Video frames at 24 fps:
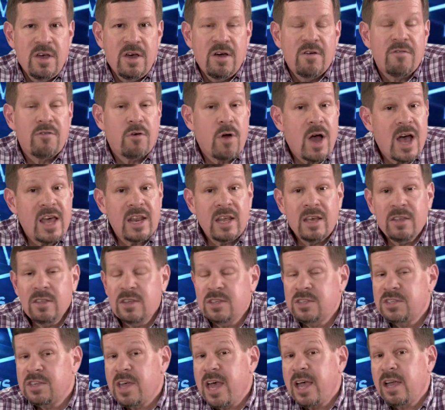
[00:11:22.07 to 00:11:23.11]
Friday the
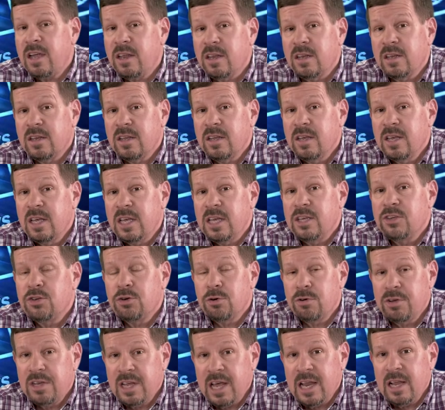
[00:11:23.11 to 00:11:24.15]
2nd is
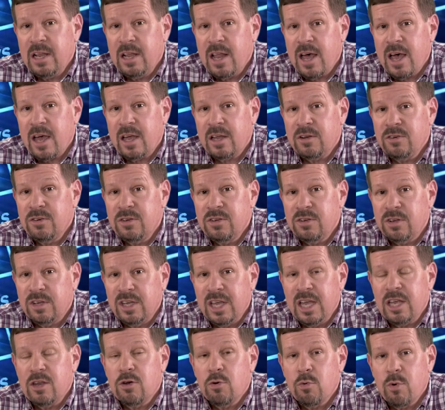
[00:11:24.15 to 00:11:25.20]
your deadline to
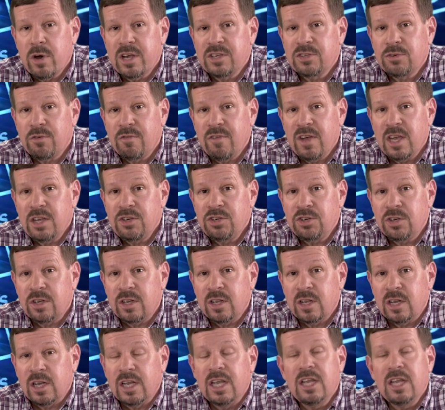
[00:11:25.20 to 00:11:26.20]
get your reservation in.